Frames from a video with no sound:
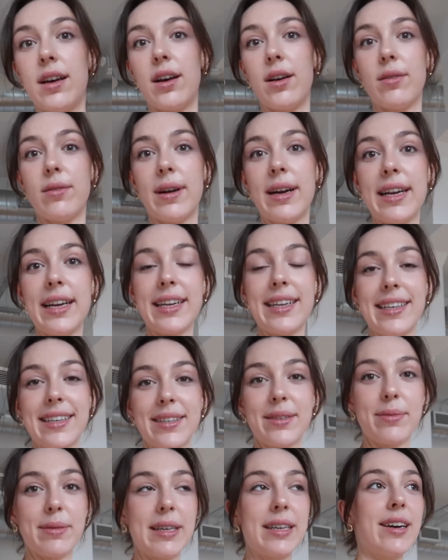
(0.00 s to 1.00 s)
All
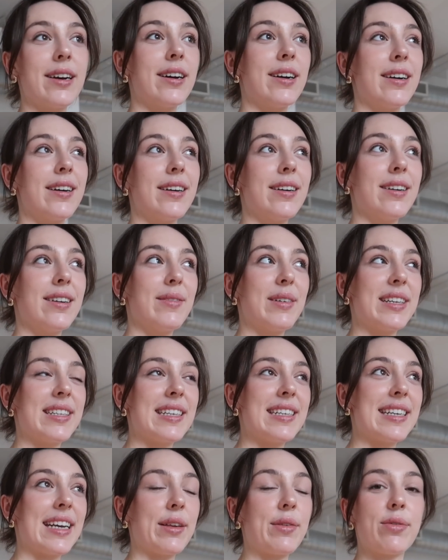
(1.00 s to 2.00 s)
right, we are, what is
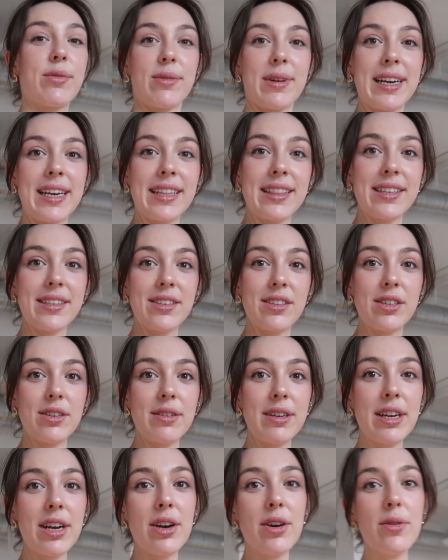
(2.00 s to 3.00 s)
it, day 3 in the
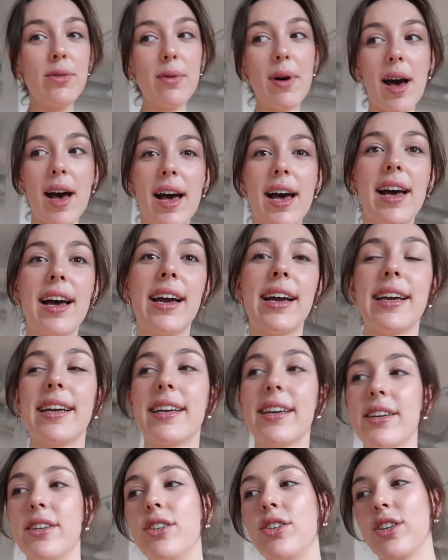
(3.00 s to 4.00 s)
studio.
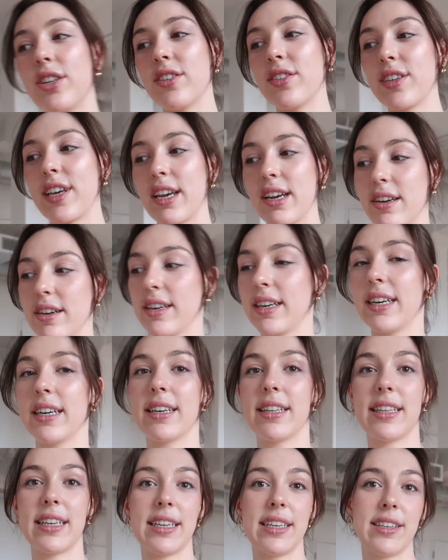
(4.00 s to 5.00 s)
I just
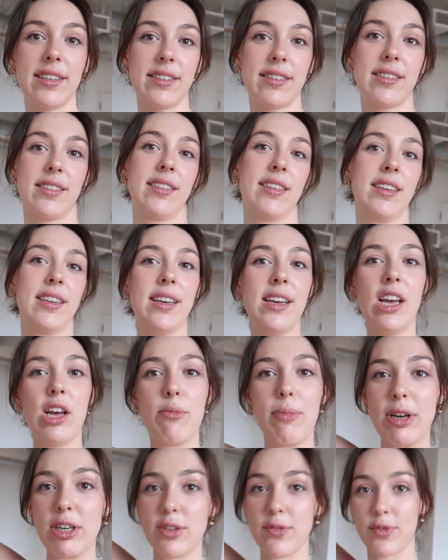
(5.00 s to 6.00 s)
carried these
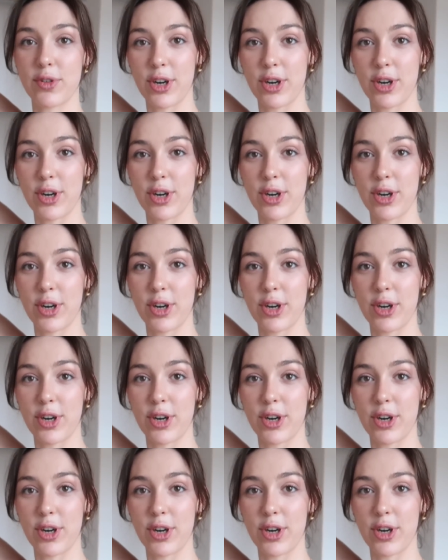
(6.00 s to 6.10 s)
bunch of